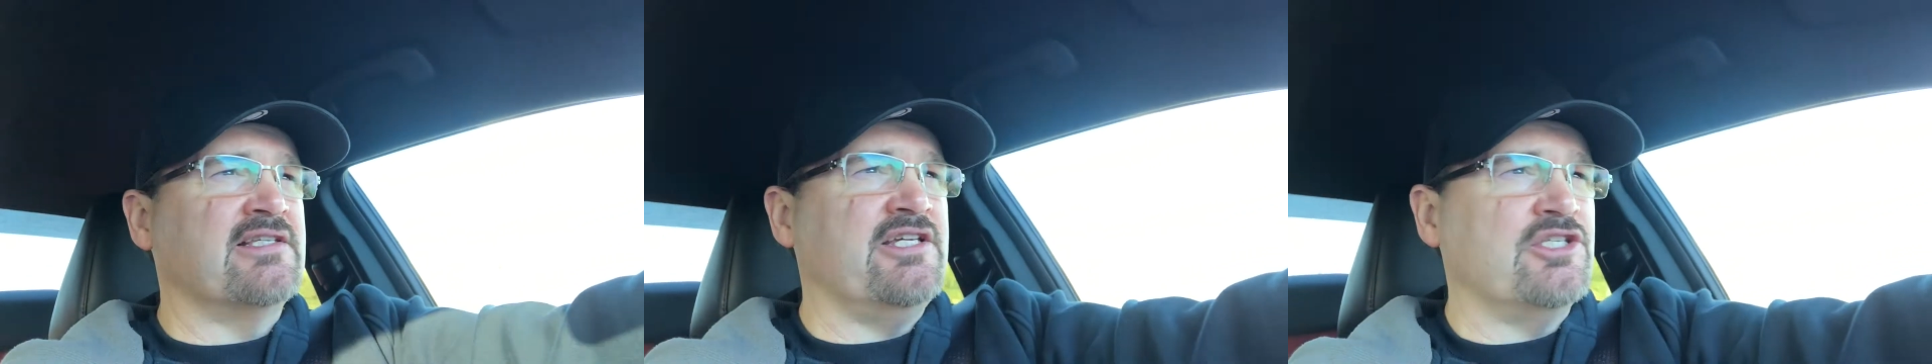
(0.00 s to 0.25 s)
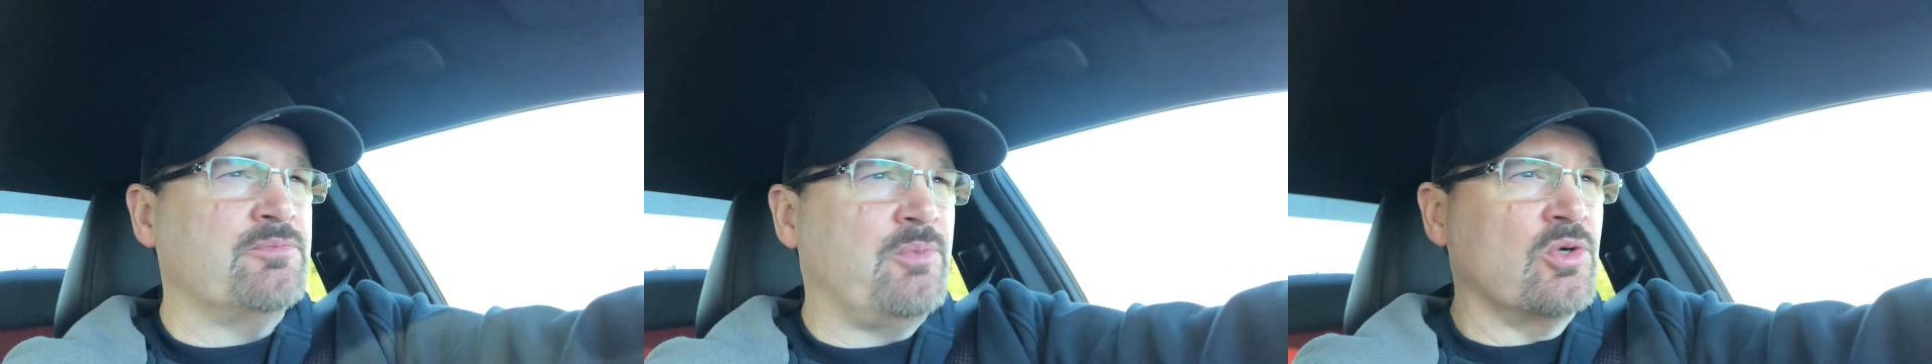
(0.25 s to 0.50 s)
a
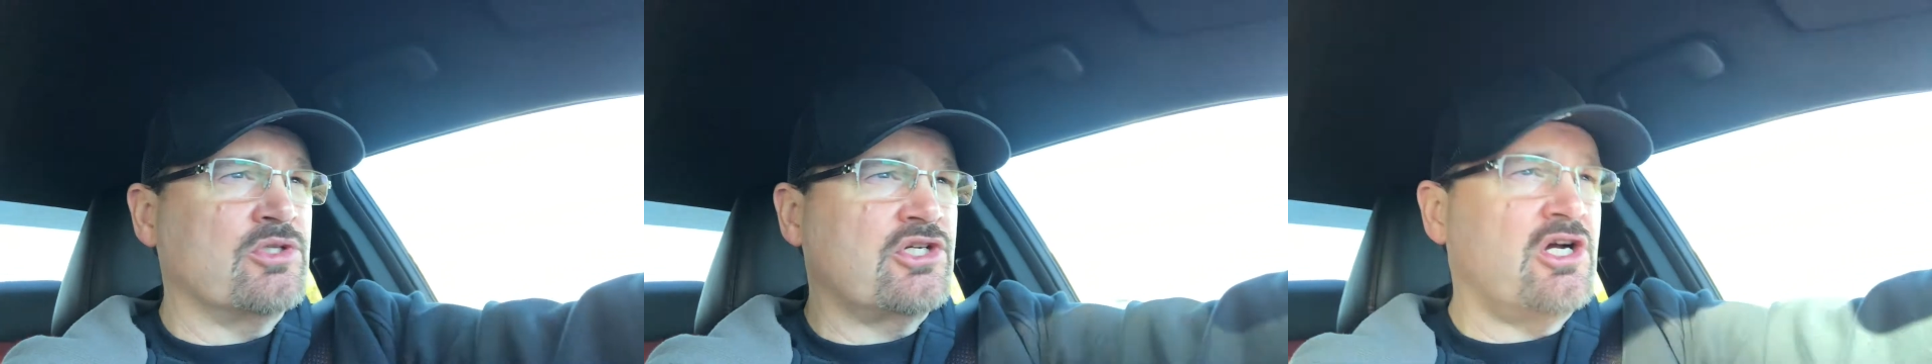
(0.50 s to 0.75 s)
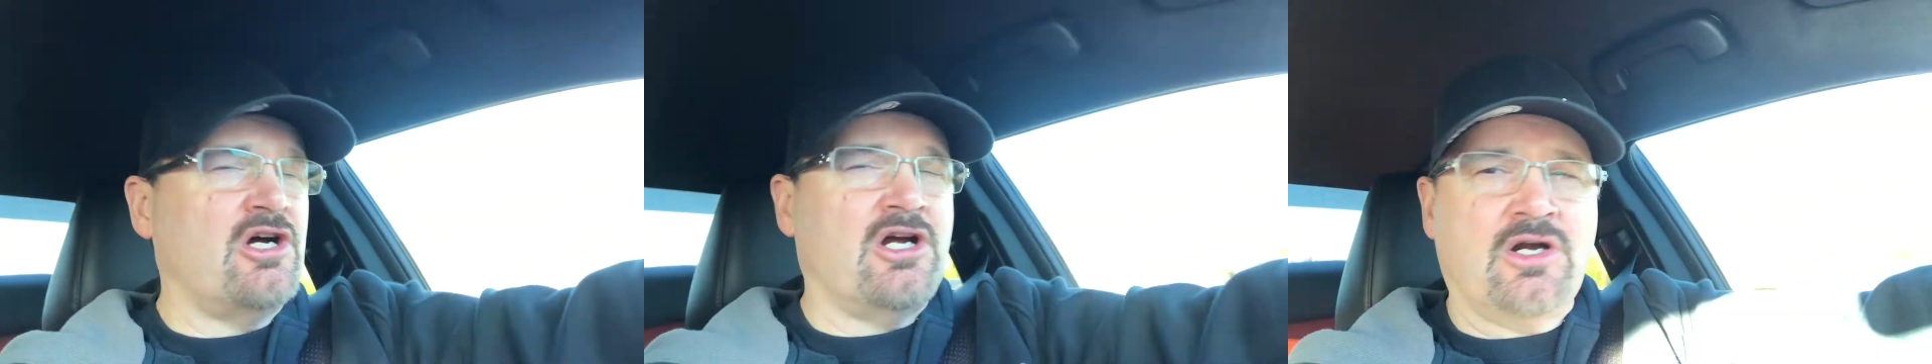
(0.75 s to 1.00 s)
sports
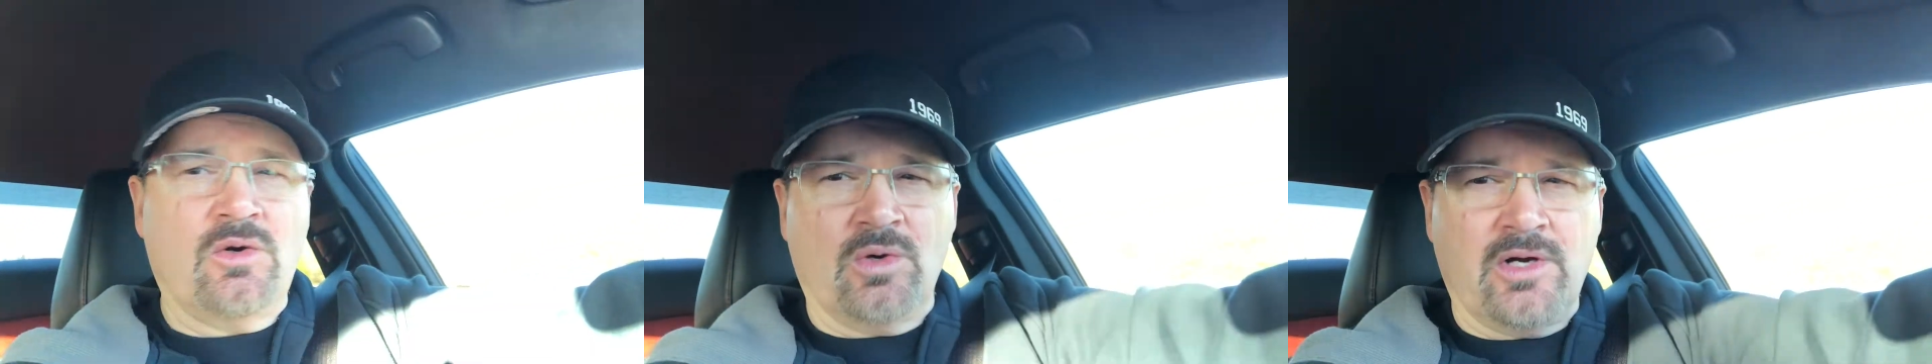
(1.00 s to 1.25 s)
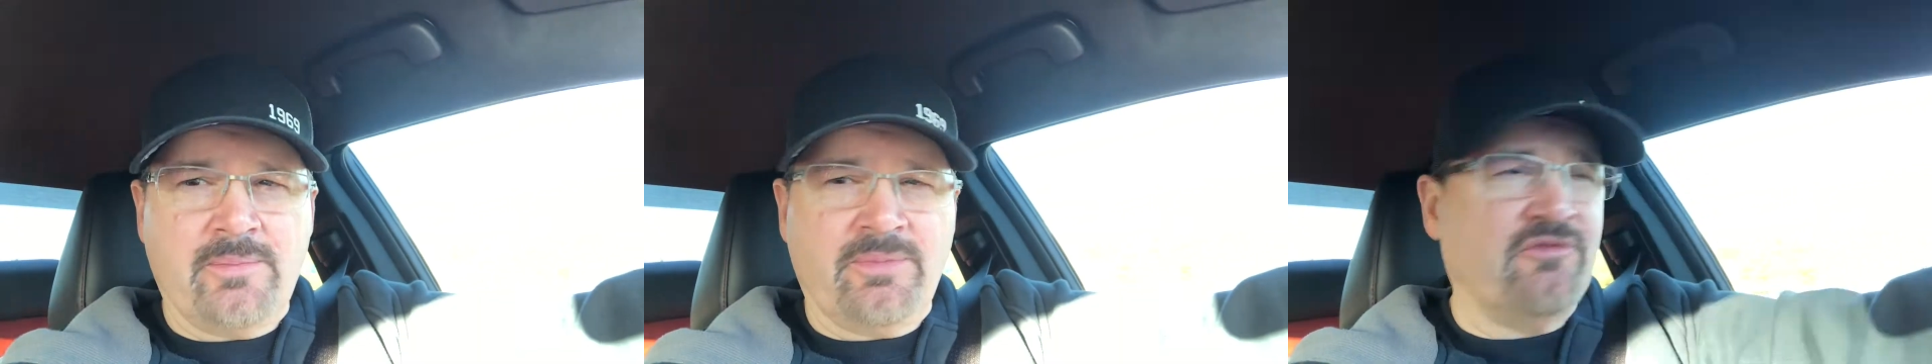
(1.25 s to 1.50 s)
car or
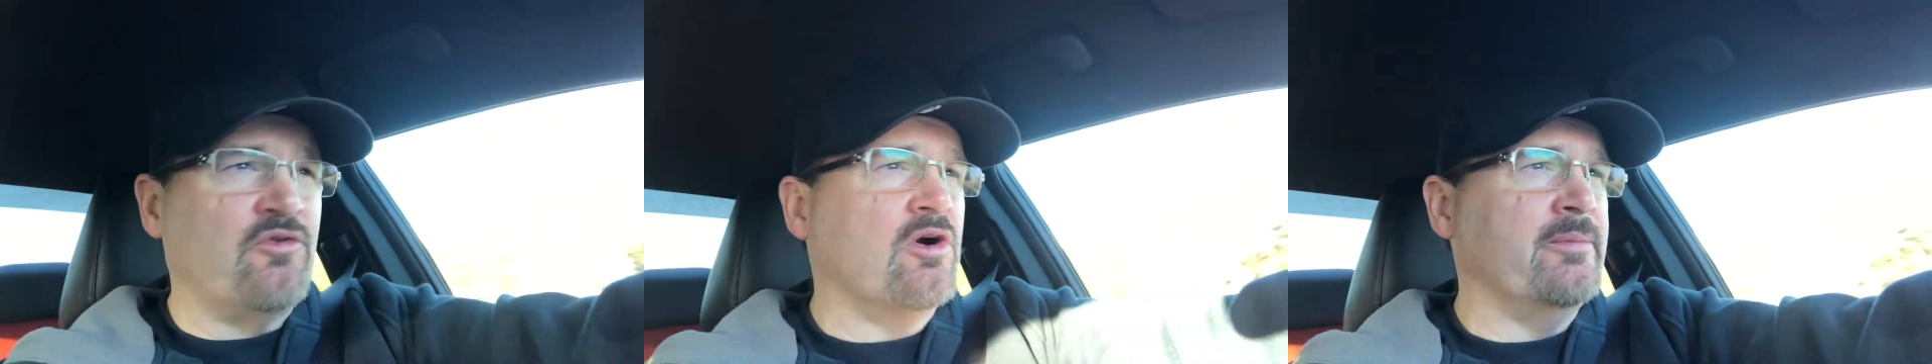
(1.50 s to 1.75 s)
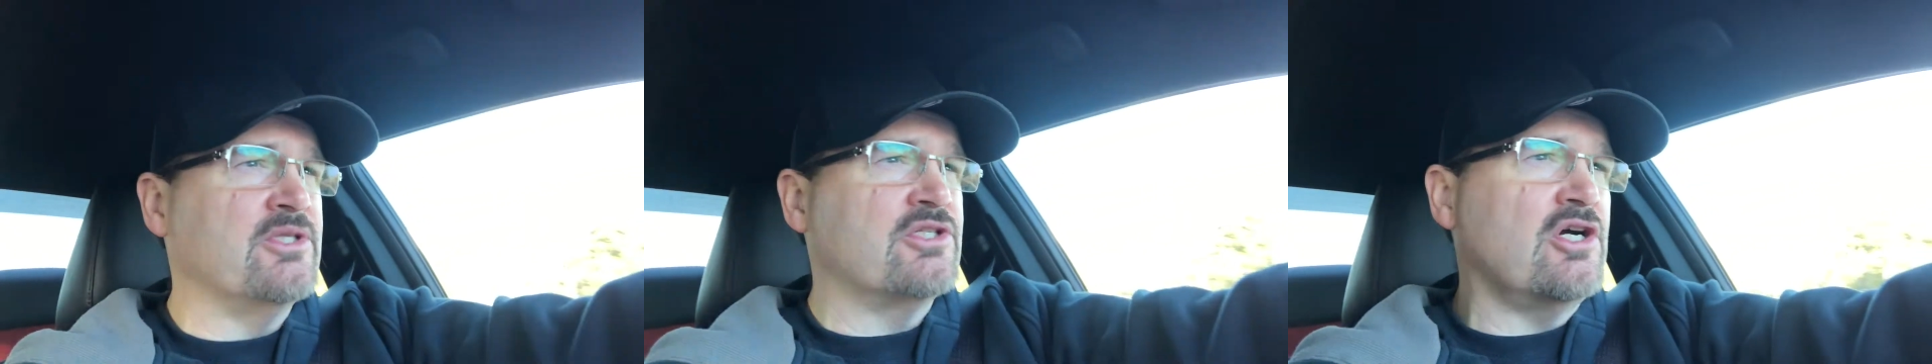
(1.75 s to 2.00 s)
a
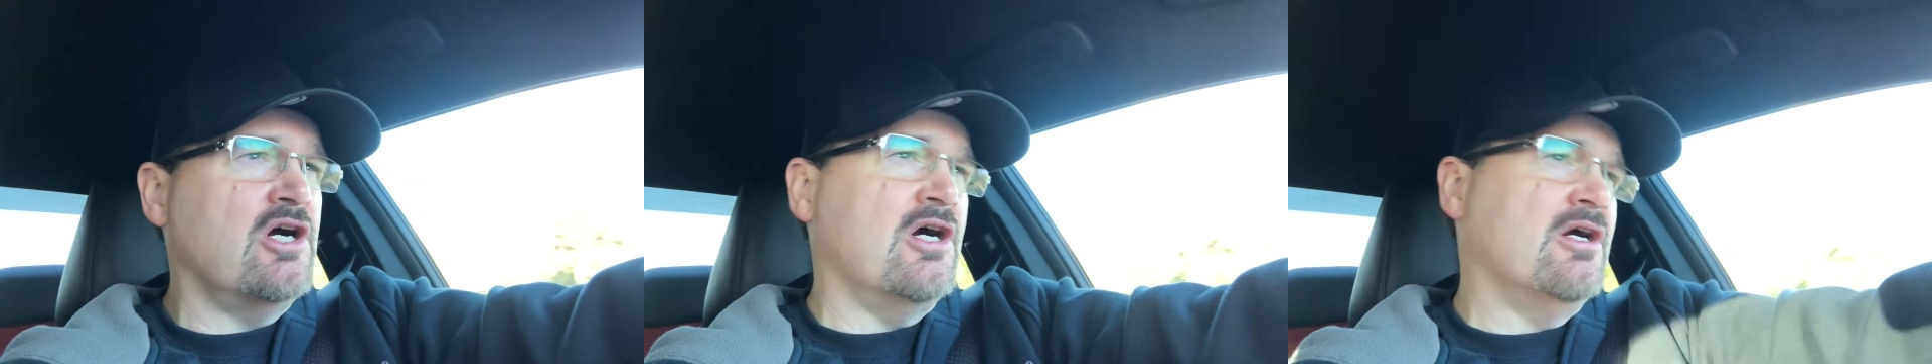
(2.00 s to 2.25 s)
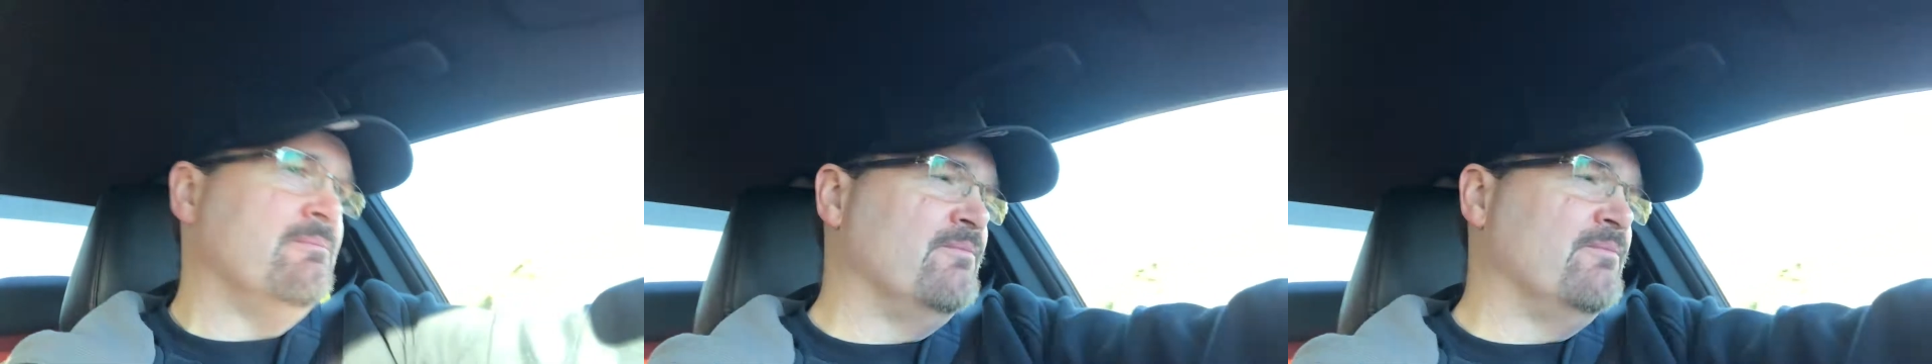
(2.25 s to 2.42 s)
performance car,